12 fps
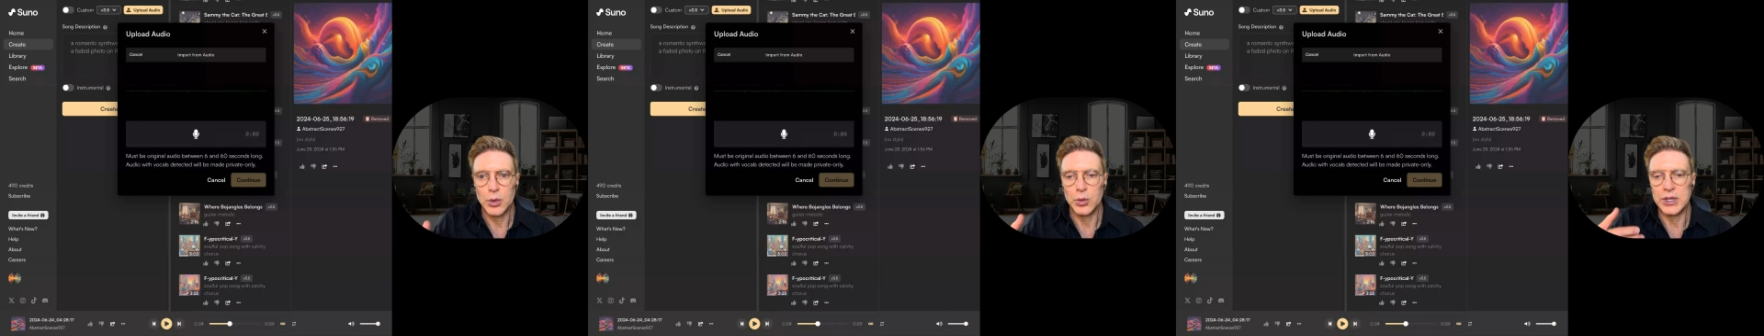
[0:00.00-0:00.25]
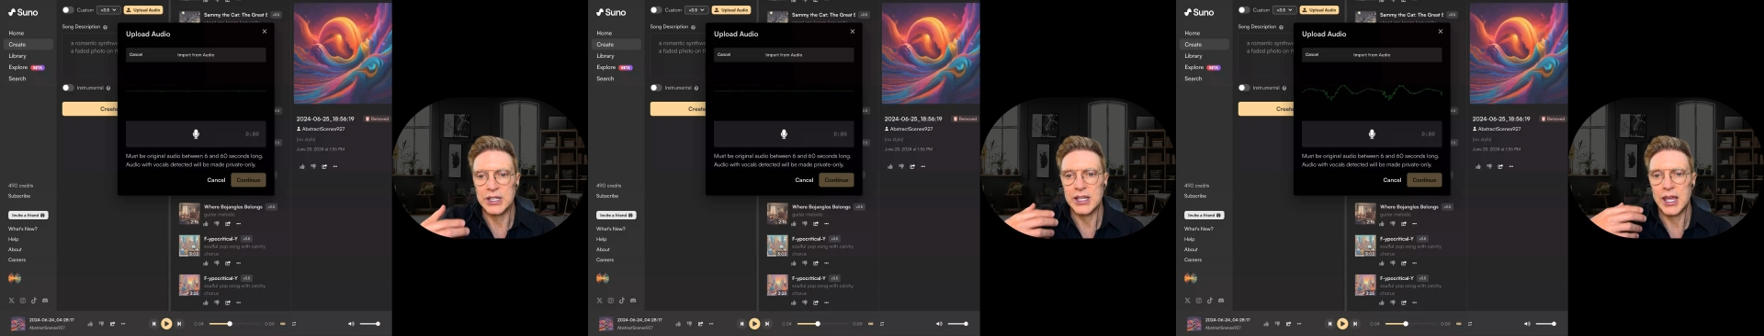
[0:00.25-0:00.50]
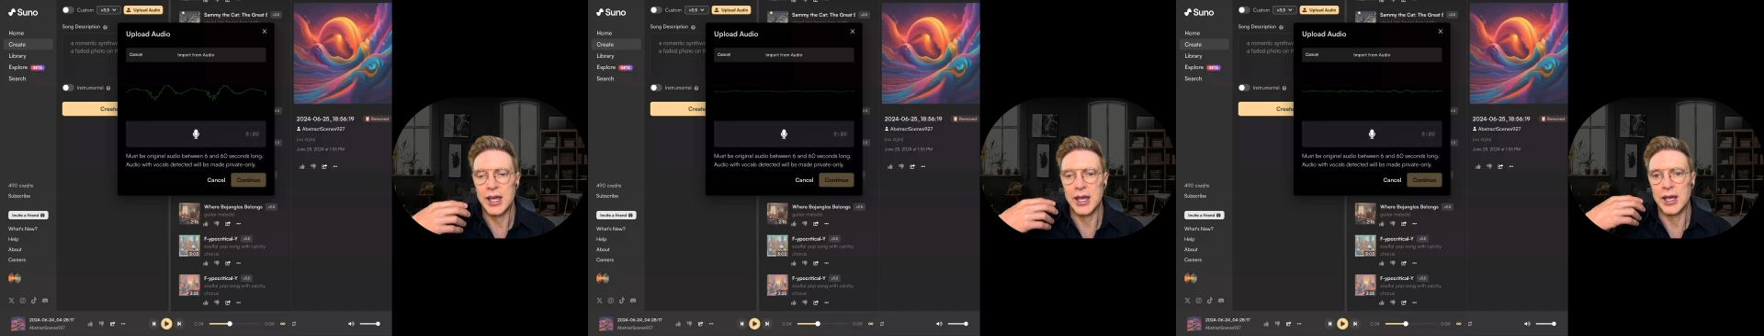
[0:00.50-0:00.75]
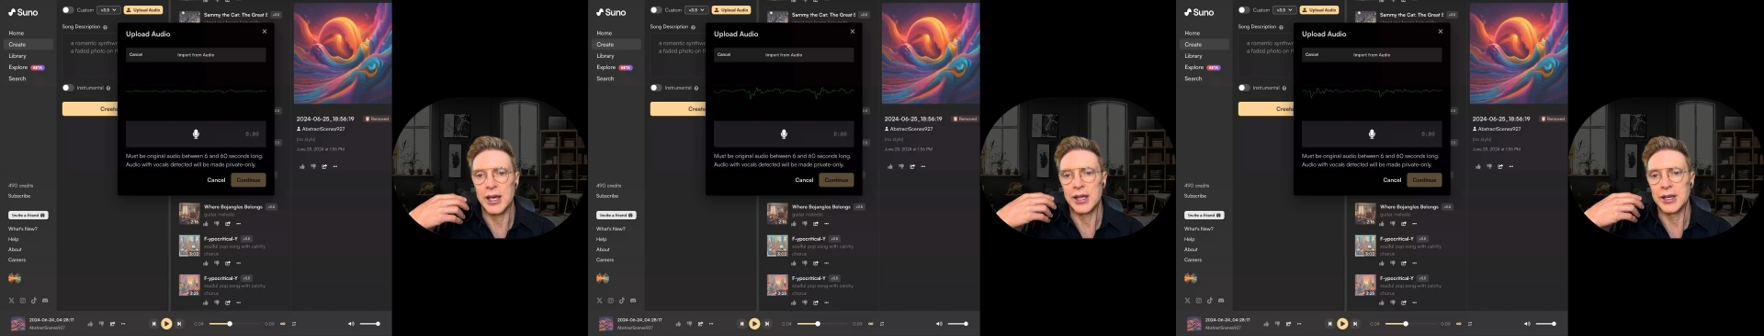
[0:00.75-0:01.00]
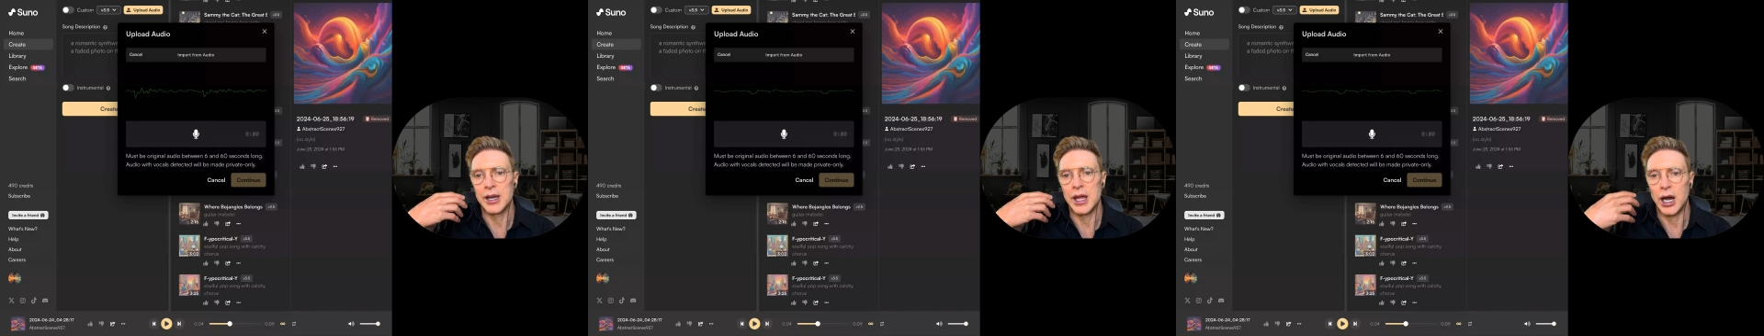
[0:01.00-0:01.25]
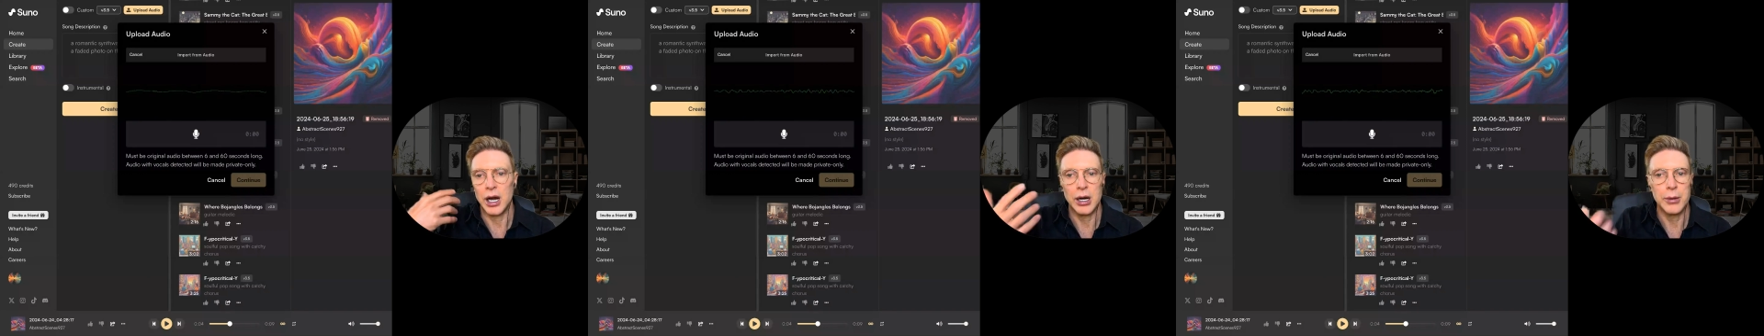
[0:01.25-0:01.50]
We can
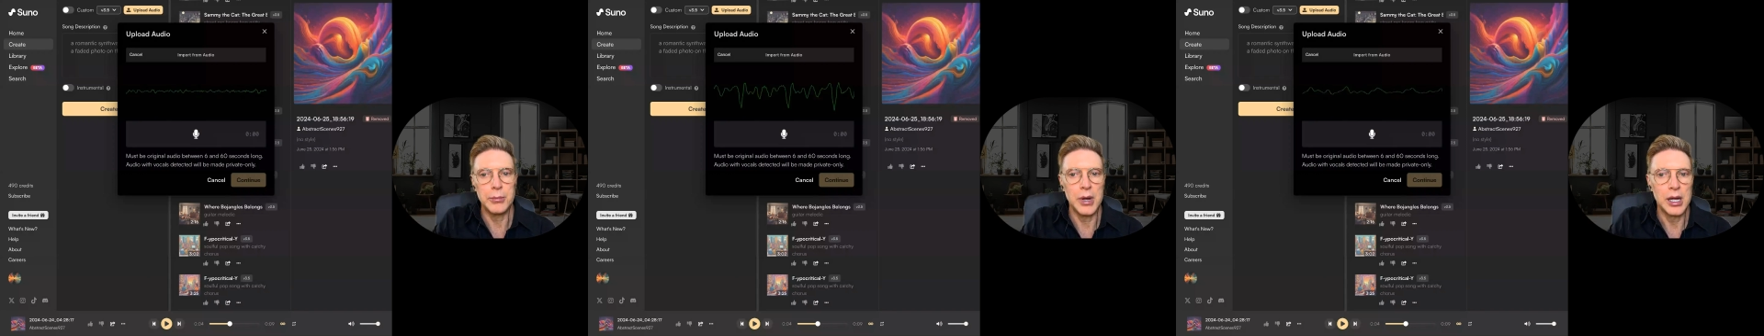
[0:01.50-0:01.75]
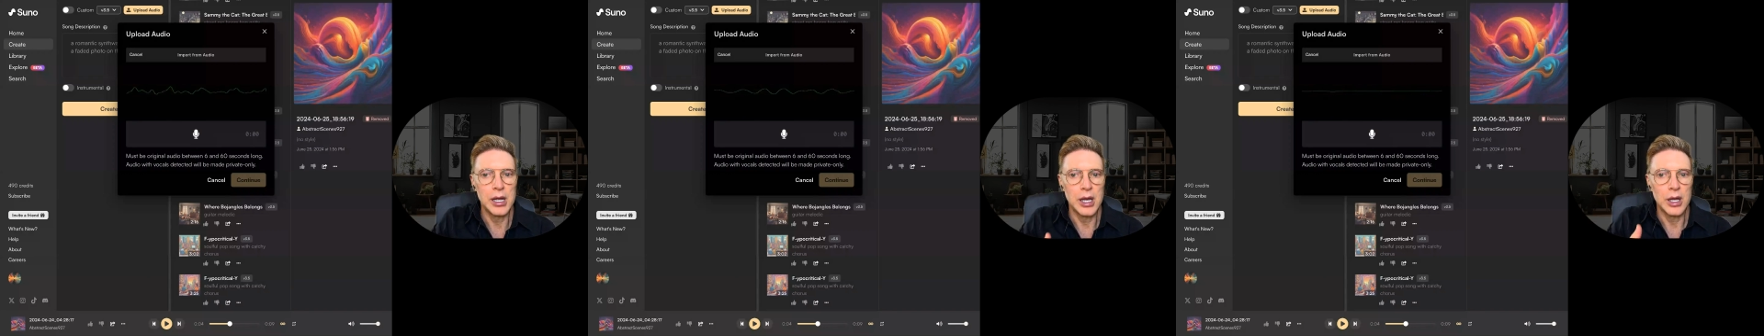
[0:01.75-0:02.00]
hum.